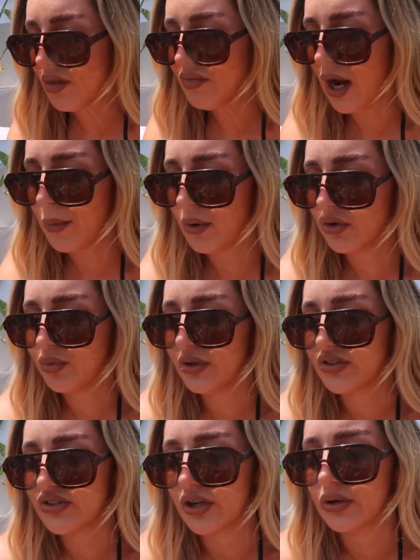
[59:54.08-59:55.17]
The Aperol
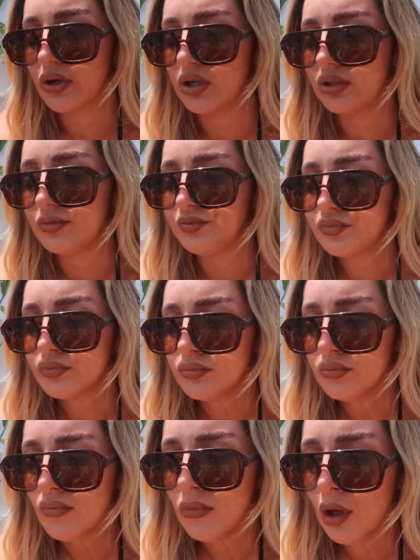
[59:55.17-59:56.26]
spritz is so good.
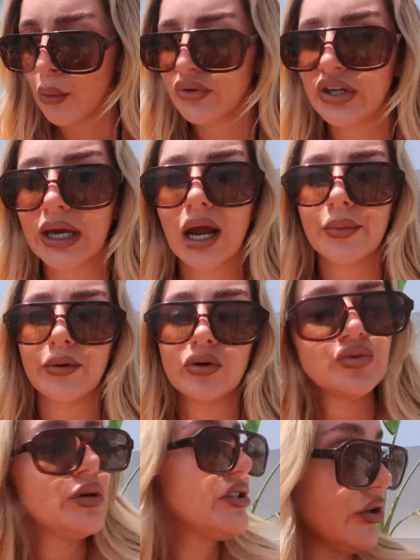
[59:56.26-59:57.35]
Obviously you get Aperol
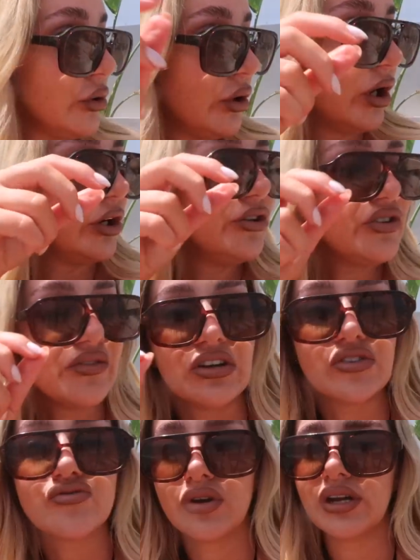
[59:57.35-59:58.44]
spritz and they want to lose it, but
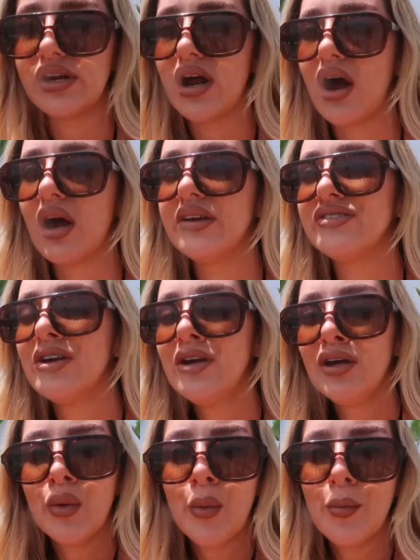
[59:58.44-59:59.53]
it's really nice.
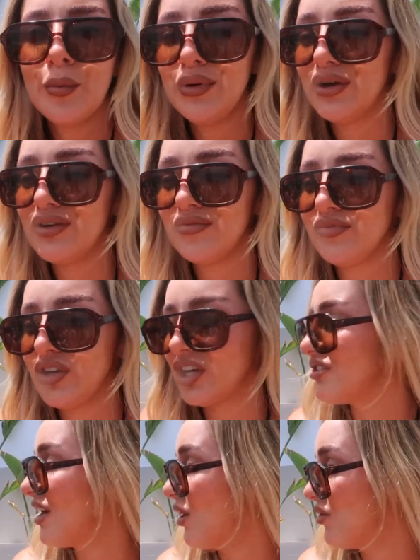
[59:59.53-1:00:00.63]
But you
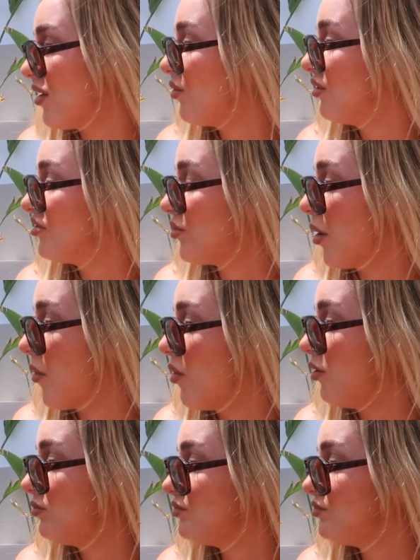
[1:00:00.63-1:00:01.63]
can tell that one's quite a lot.